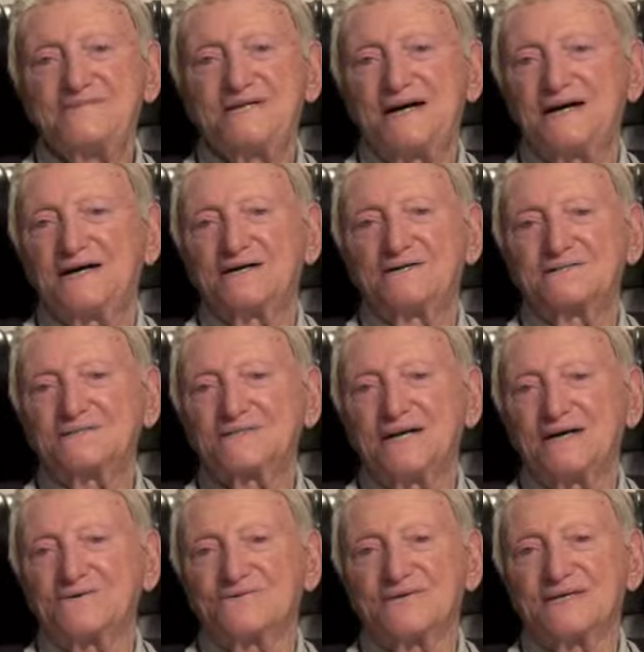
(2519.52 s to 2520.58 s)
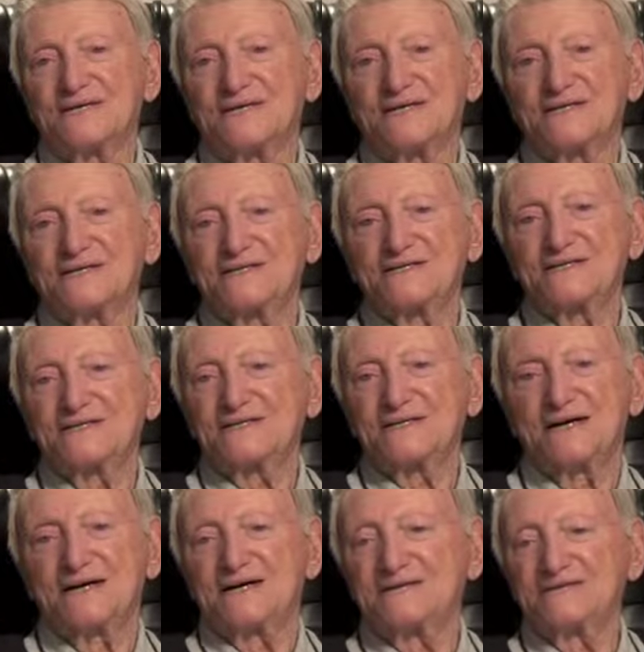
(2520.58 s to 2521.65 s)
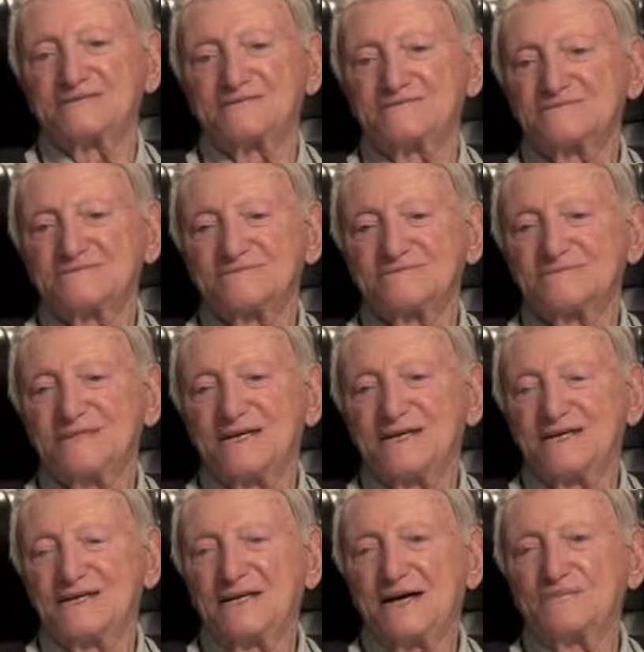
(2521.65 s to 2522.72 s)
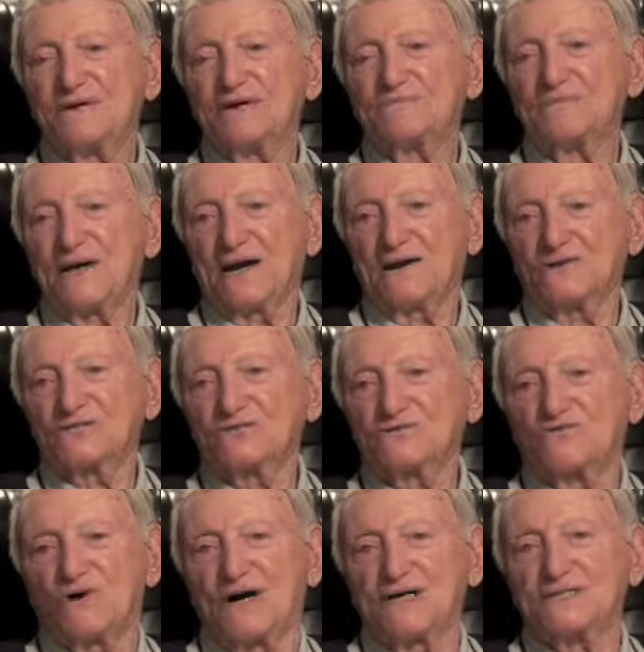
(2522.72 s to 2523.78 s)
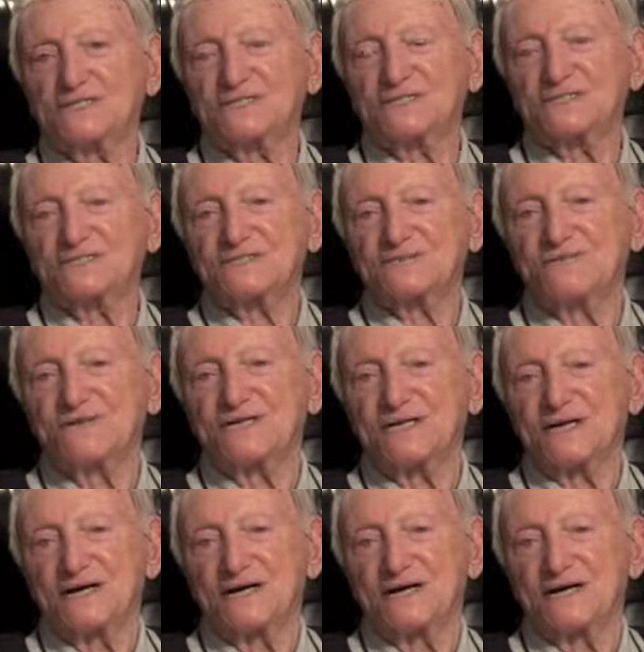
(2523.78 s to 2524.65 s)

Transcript: No, was not really. No. no. no I've been to Paris twice, three